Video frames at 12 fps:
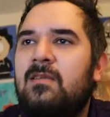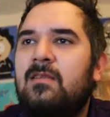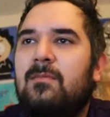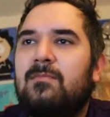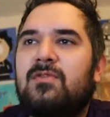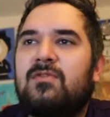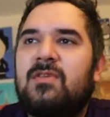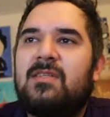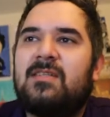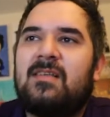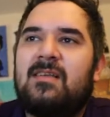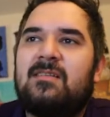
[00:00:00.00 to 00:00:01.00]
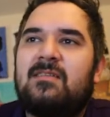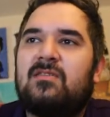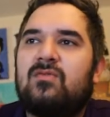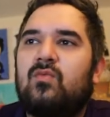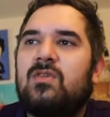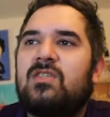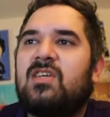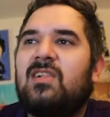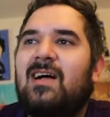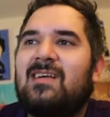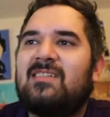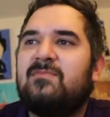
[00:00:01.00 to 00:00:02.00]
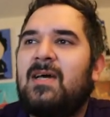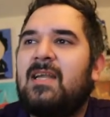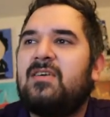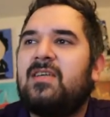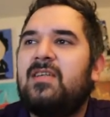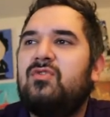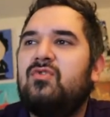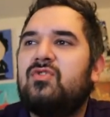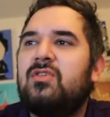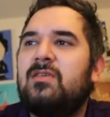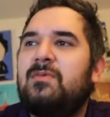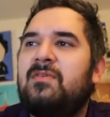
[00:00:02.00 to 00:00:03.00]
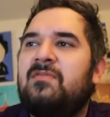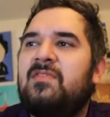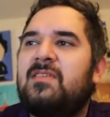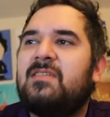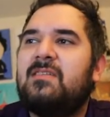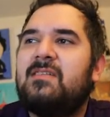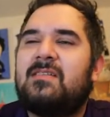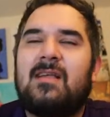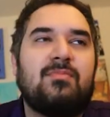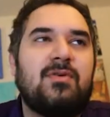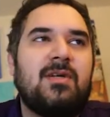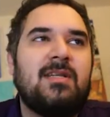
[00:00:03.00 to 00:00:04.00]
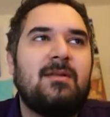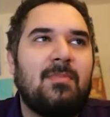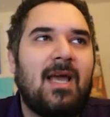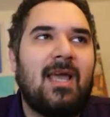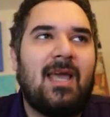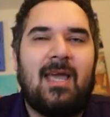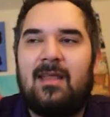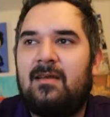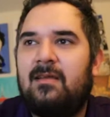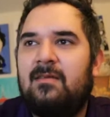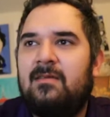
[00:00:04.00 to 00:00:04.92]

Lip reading: Number 3 says, which class of matter can usually be physically separated by hand?